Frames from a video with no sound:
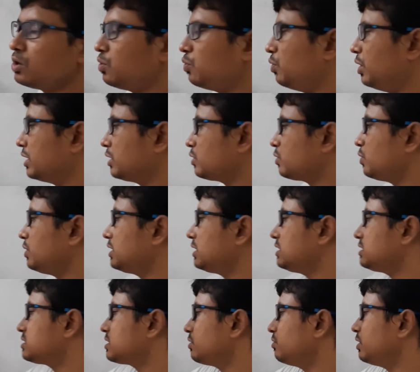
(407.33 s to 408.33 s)

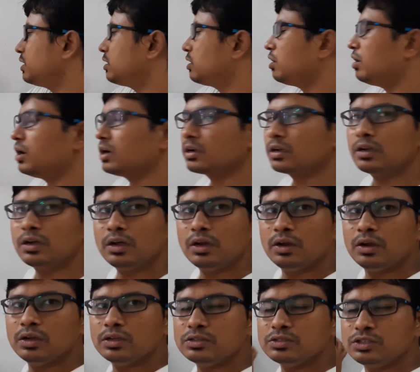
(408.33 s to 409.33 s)

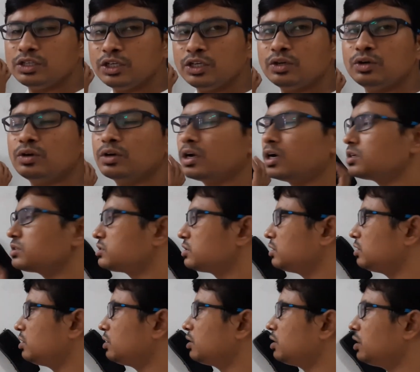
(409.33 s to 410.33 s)

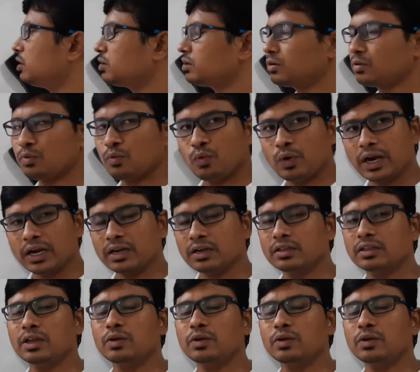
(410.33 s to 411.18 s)
127.0.0.1.